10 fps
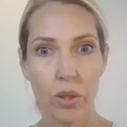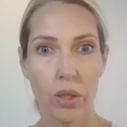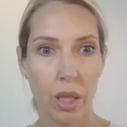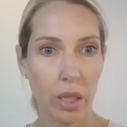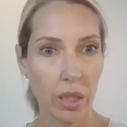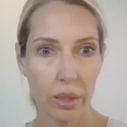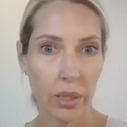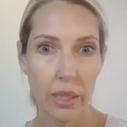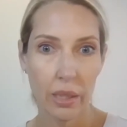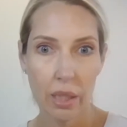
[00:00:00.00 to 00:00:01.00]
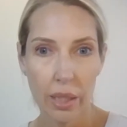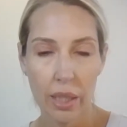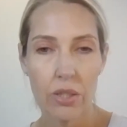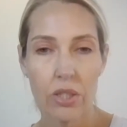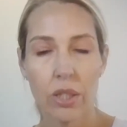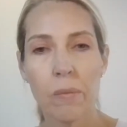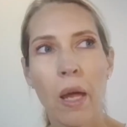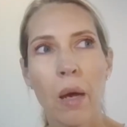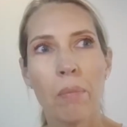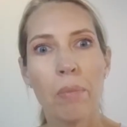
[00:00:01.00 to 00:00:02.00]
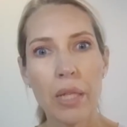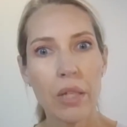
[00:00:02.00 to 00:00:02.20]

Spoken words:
the leading in lung cancer. But